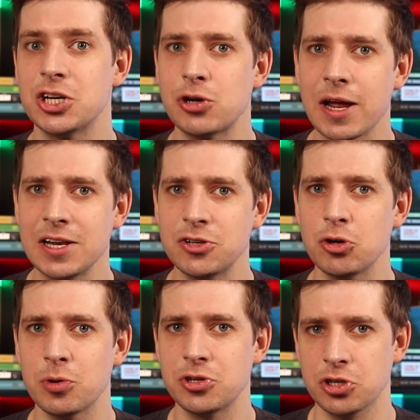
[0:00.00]

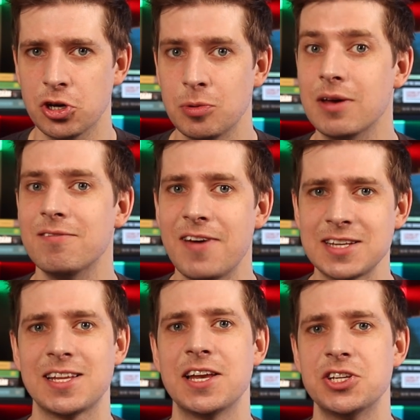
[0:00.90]
Trading212,
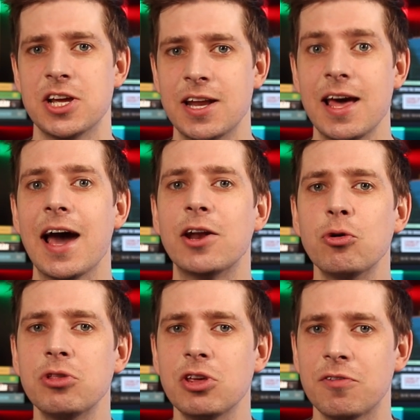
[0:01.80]
InvestEngine and
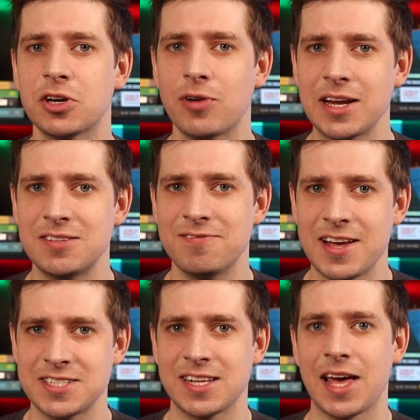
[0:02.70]
all the other great
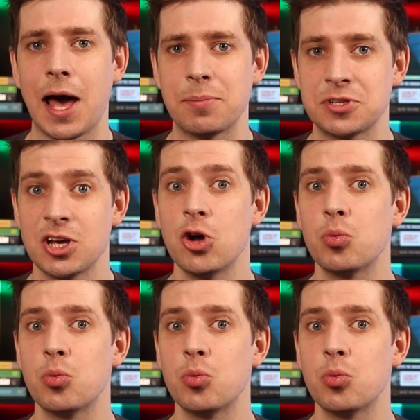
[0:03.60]
investing apps